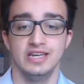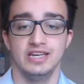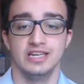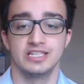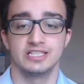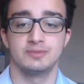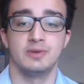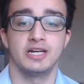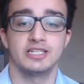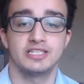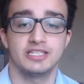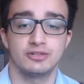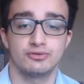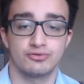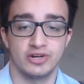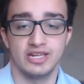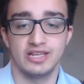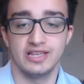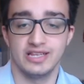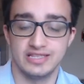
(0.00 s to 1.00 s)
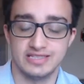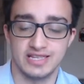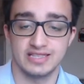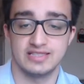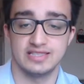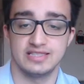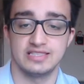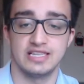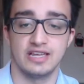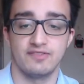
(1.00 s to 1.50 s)
Smarty really
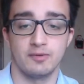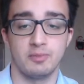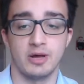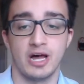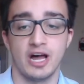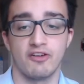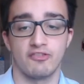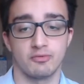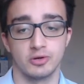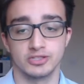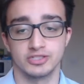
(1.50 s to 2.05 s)
sets itself apart from